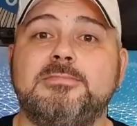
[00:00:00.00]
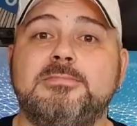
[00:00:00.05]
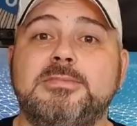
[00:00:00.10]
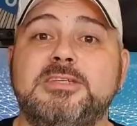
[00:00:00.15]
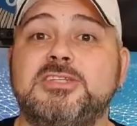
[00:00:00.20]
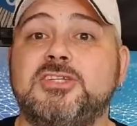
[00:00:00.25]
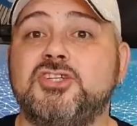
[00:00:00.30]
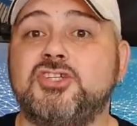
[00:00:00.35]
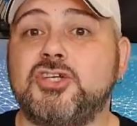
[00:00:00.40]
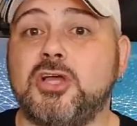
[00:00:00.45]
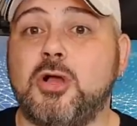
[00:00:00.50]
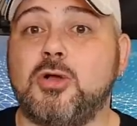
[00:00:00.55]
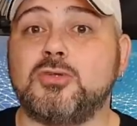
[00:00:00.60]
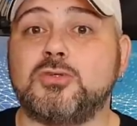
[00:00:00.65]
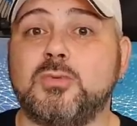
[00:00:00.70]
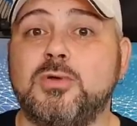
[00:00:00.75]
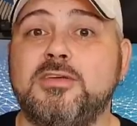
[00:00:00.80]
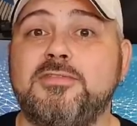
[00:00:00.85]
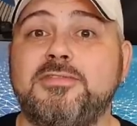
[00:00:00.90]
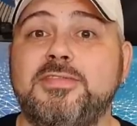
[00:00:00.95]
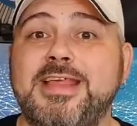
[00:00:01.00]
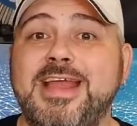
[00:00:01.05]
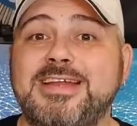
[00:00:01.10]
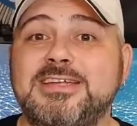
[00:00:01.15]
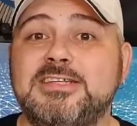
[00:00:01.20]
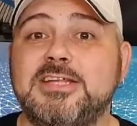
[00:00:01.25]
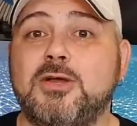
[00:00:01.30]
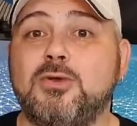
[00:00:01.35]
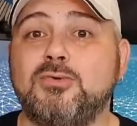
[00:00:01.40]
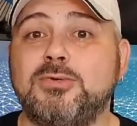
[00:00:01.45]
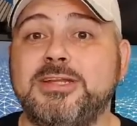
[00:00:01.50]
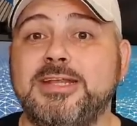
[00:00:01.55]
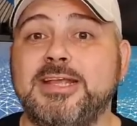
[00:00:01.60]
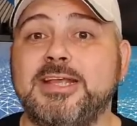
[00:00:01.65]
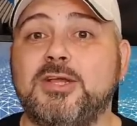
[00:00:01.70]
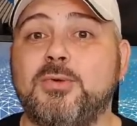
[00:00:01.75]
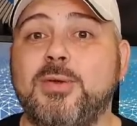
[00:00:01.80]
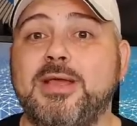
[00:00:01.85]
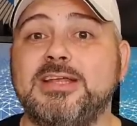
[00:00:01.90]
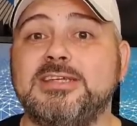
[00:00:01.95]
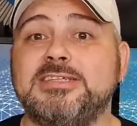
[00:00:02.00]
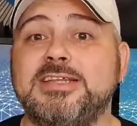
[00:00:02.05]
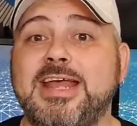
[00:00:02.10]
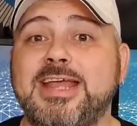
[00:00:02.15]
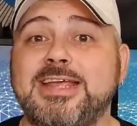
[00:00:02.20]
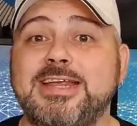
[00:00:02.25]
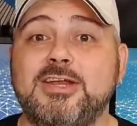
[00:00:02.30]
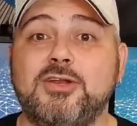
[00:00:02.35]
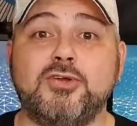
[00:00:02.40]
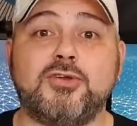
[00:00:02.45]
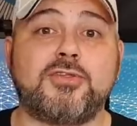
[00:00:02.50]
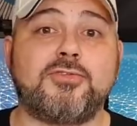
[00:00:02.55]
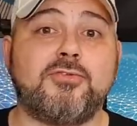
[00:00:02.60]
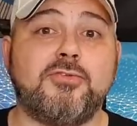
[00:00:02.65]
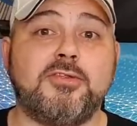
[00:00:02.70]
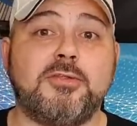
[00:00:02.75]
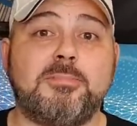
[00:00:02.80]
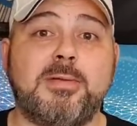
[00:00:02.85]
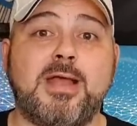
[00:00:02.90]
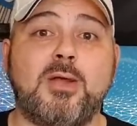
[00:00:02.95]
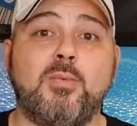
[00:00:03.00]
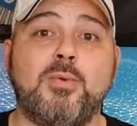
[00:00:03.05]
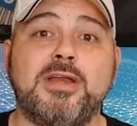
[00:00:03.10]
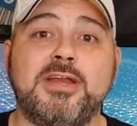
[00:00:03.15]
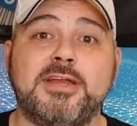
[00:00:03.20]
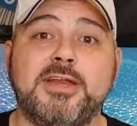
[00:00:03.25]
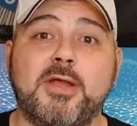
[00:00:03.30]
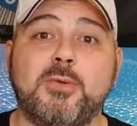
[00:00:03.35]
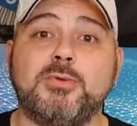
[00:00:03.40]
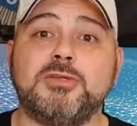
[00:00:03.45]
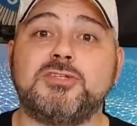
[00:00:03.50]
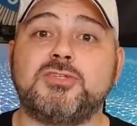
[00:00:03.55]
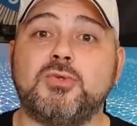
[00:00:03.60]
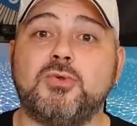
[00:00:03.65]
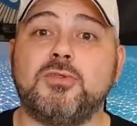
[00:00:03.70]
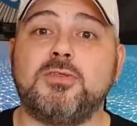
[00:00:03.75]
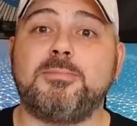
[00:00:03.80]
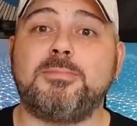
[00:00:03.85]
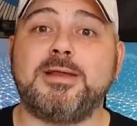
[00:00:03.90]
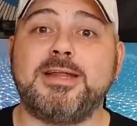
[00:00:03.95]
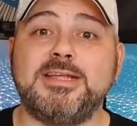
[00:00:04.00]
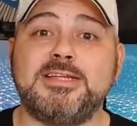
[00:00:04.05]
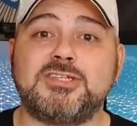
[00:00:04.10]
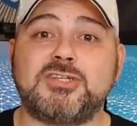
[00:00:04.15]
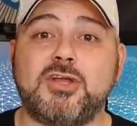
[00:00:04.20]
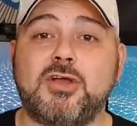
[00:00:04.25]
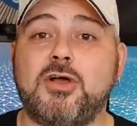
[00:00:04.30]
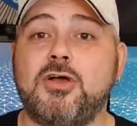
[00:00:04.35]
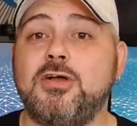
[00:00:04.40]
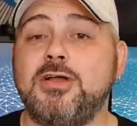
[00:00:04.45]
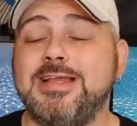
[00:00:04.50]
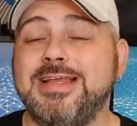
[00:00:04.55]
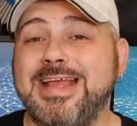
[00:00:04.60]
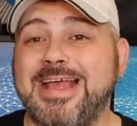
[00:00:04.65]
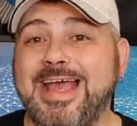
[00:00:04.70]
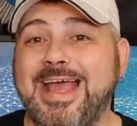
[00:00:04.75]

Mr Charlesworth then told the inquest that he looked through the back window and saw the police car